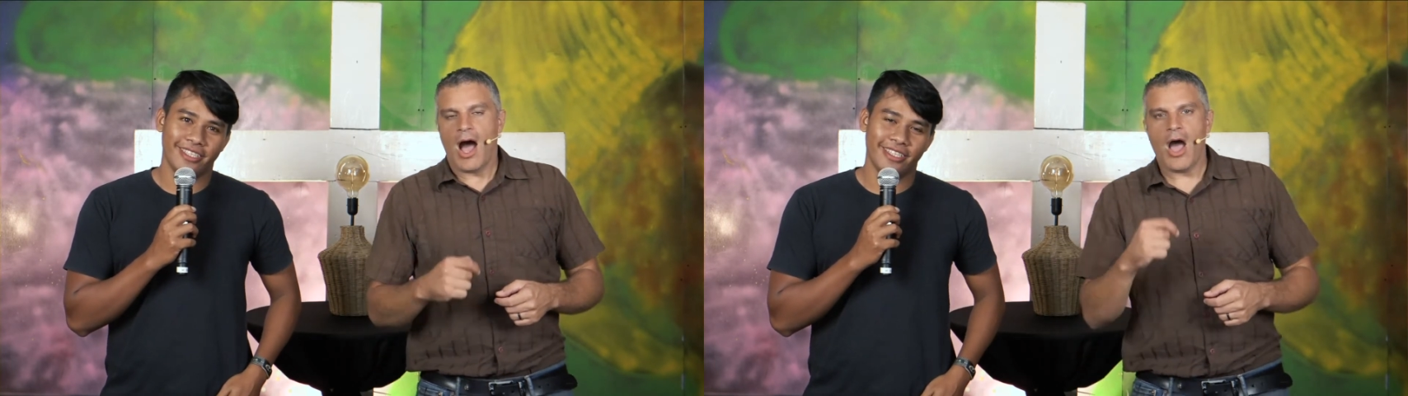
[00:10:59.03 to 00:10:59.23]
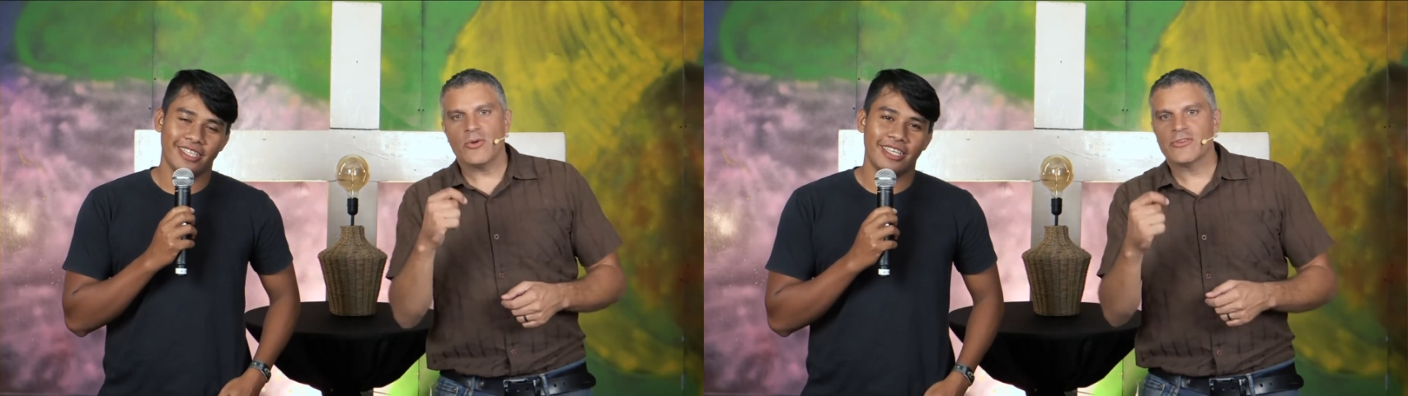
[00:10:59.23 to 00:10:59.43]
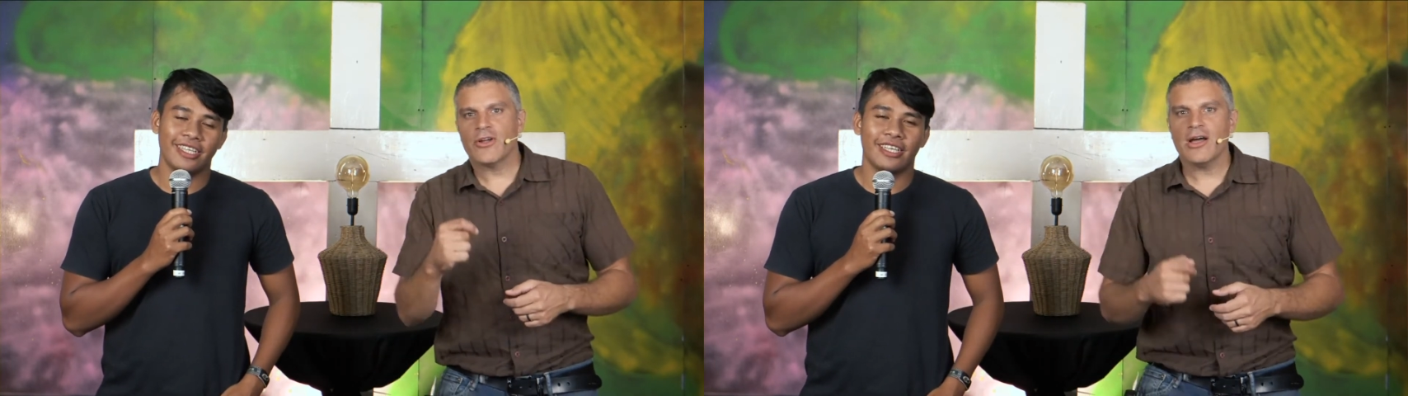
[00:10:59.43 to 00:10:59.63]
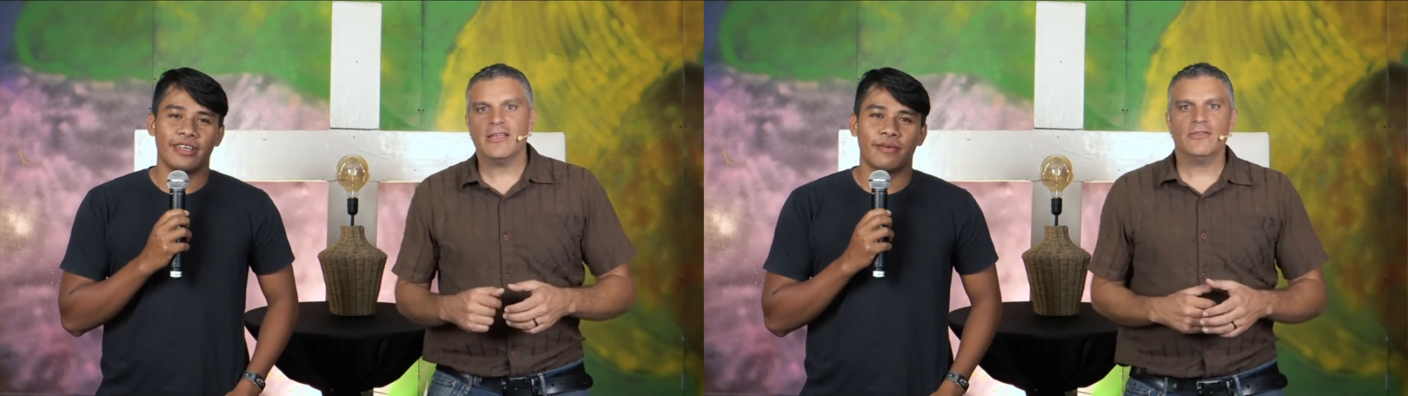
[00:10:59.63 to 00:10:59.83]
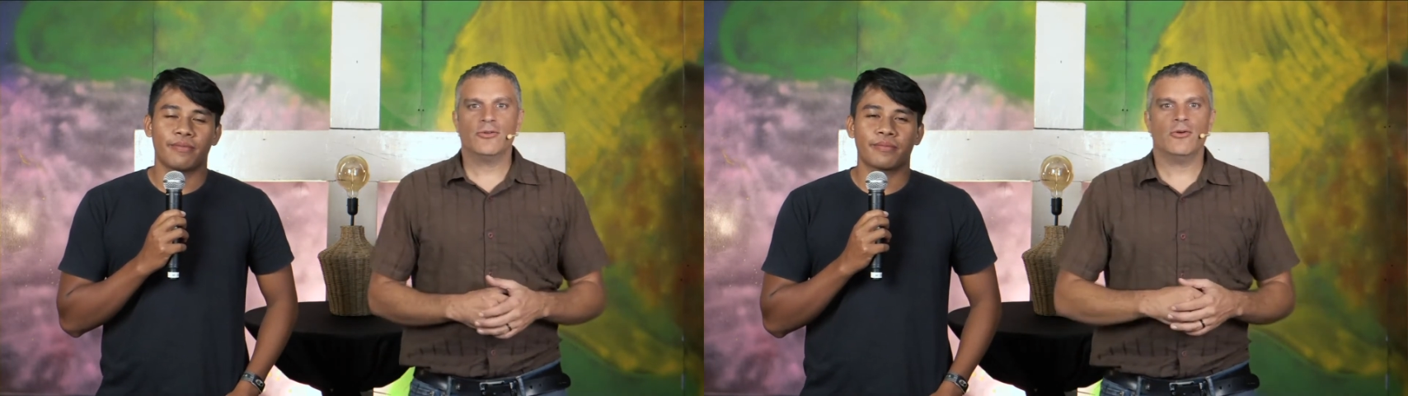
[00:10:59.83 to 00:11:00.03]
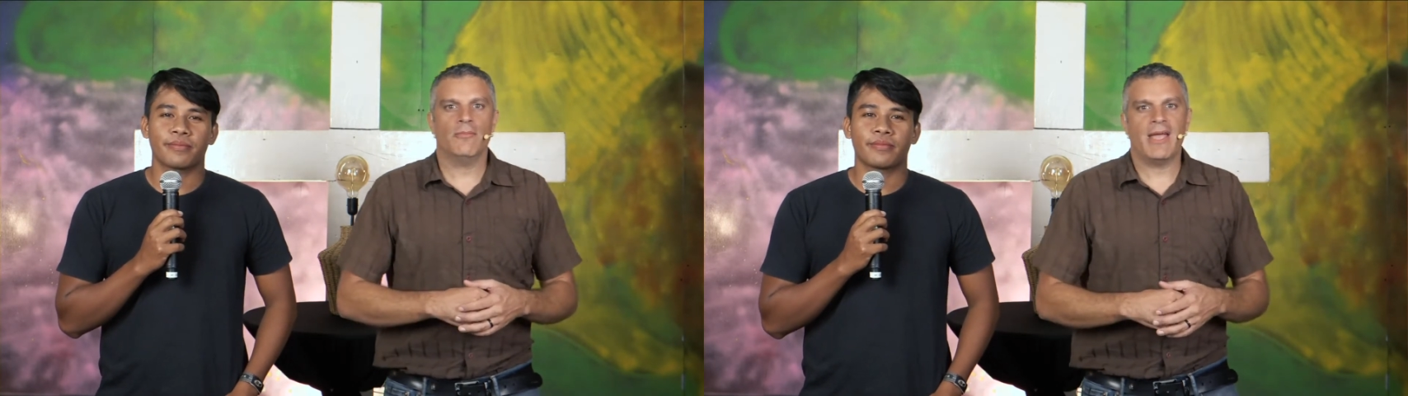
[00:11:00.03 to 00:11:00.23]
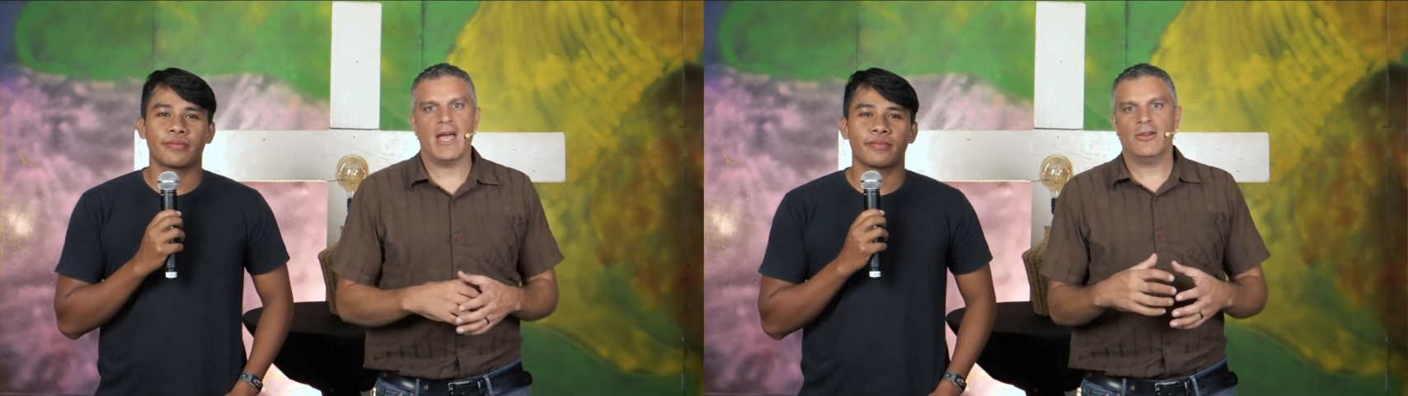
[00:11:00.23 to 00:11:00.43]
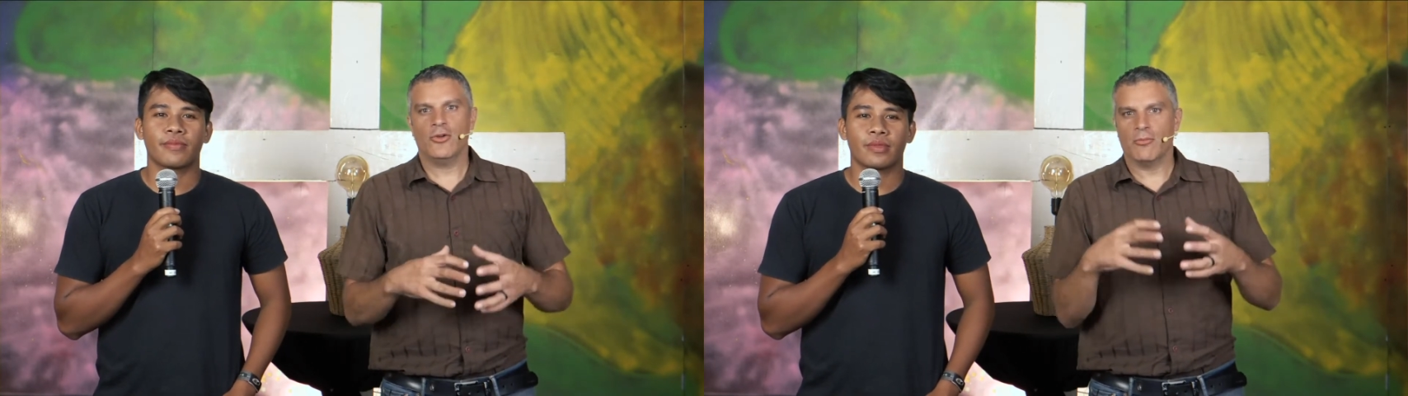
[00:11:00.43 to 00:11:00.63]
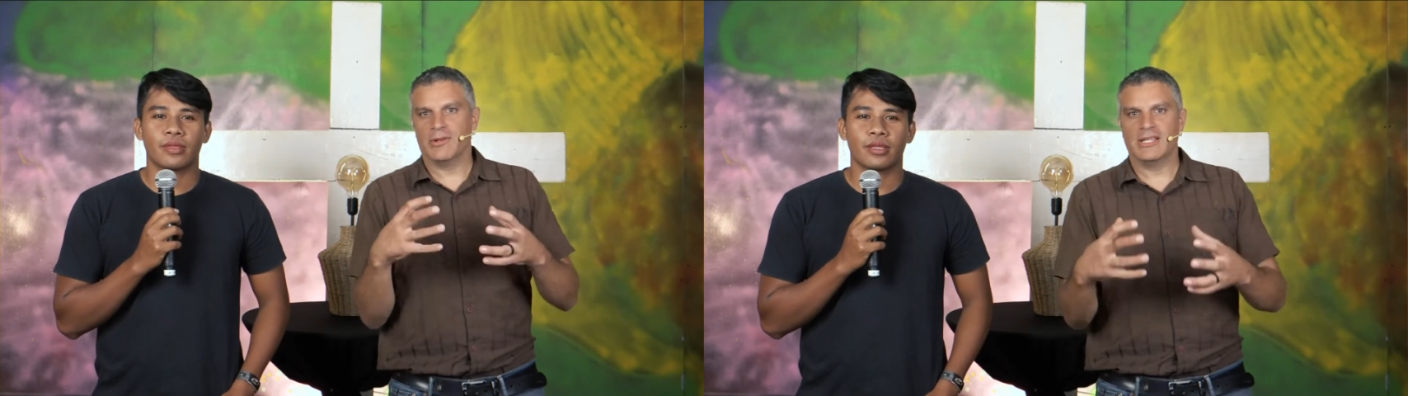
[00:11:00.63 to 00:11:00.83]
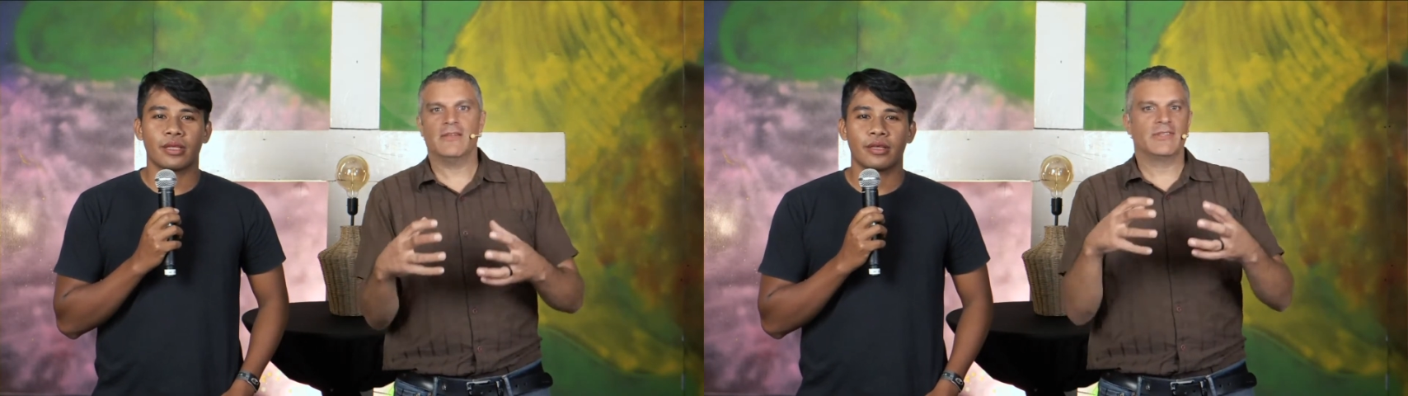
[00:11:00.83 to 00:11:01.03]
Speaker 1: I was talking to a man who
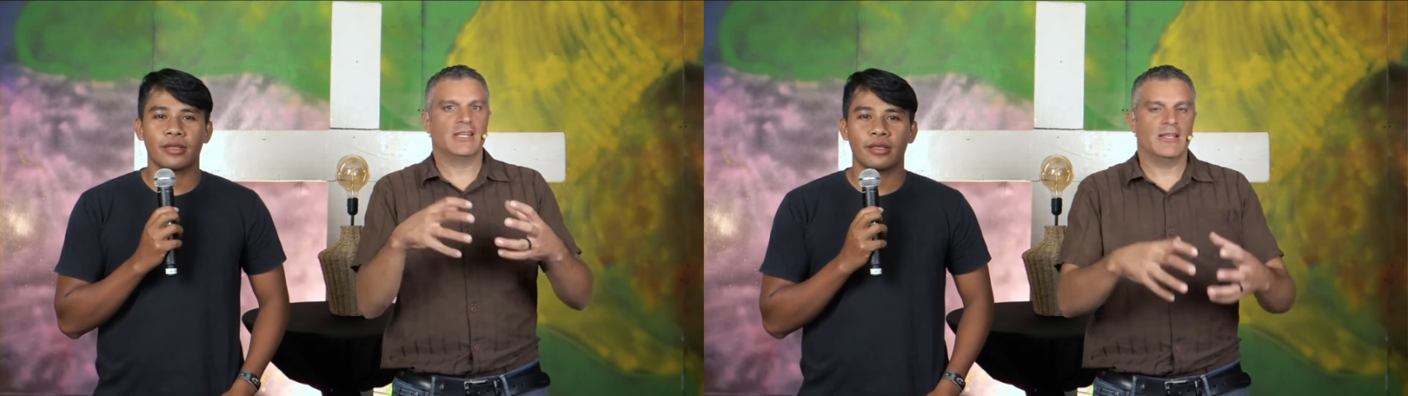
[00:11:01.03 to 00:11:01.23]
believed in